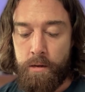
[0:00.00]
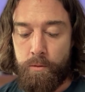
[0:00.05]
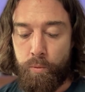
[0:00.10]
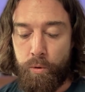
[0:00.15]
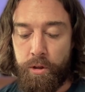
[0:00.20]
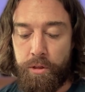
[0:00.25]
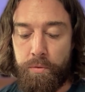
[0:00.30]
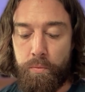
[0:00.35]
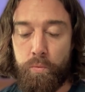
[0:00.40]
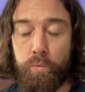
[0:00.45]

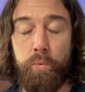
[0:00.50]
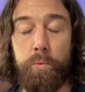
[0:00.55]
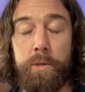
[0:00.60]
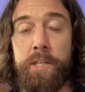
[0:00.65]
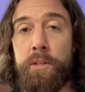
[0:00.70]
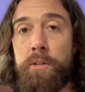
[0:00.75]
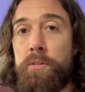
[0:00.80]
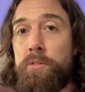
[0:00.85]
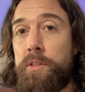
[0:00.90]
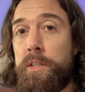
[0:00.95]
with
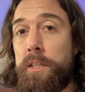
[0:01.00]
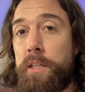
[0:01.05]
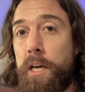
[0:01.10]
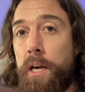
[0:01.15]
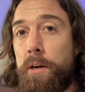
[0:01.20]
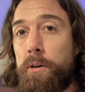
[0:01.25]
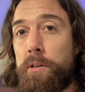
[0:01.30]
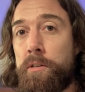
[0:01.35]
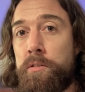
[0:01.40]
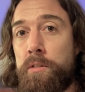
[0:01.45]
reels and
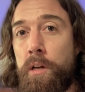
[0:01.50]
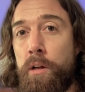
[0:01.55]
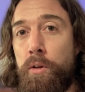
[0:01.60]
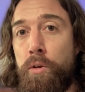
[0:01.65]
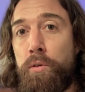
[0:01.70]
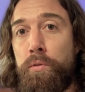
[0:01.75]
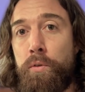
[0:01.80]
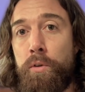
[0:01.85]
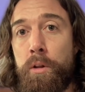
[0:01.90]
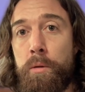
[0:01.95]

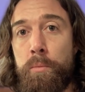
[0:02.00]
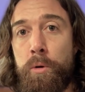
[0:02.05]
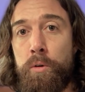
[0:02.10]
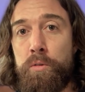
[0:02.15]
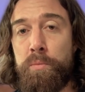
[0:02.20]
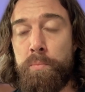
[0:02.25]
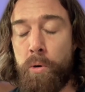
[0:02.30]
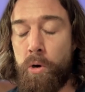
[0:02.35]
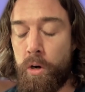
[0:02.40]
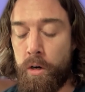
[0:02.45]
carousels for the
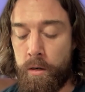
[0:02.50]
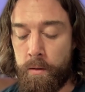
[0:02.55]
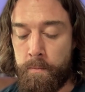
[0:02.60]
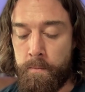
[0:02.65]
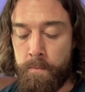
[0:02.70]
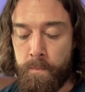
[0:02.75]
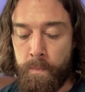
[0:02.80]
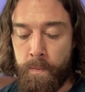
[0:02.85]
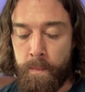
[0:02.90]
most part.